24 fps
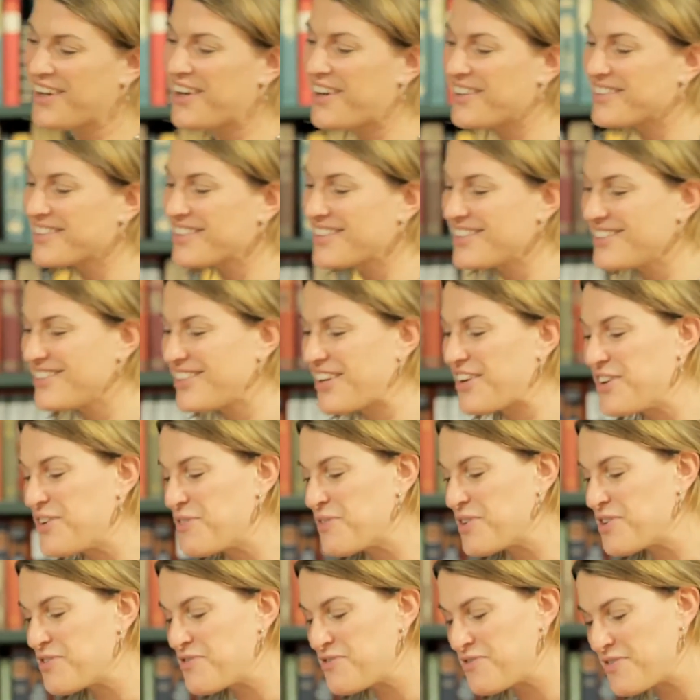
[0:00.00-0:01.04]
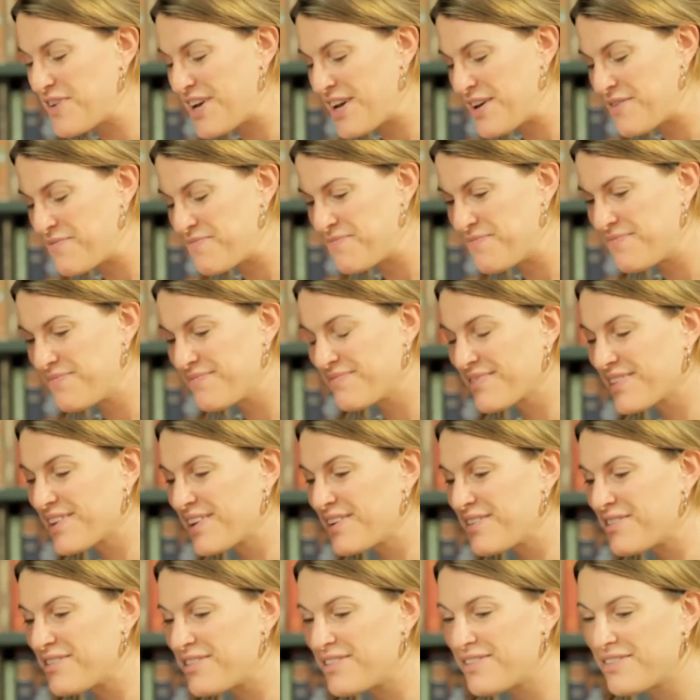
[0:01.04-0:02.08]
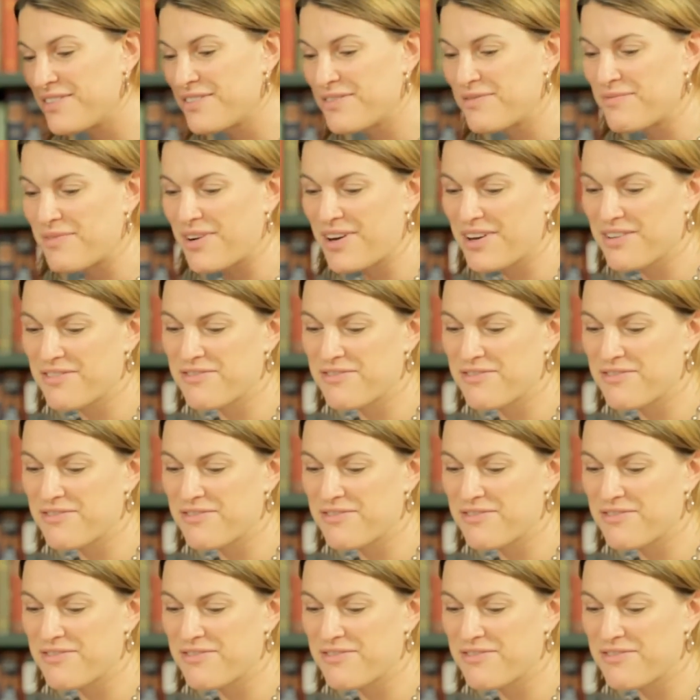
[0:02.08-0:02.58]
I was going to show you one of my